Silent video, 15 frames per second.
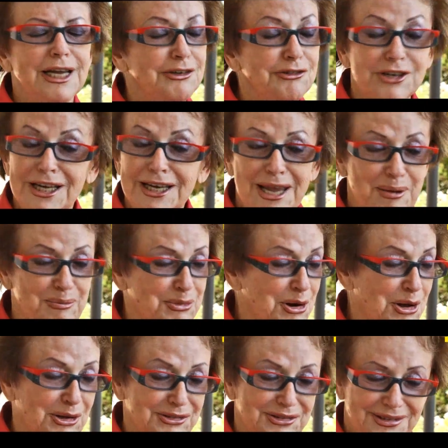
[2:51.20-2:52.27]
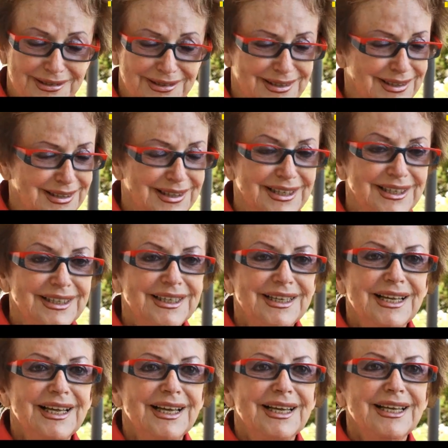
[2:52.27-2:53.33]
I really am not.
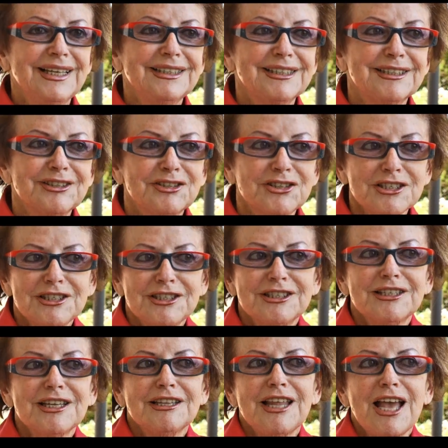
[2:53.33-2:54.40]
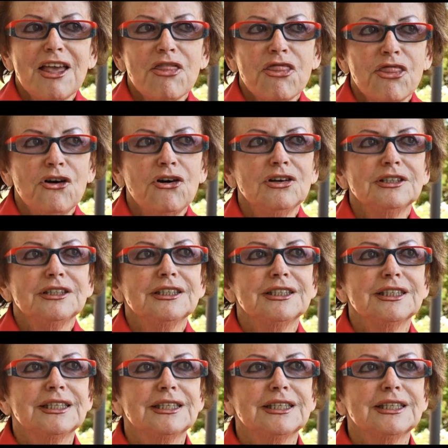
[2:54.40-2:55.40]
It's just that I thought it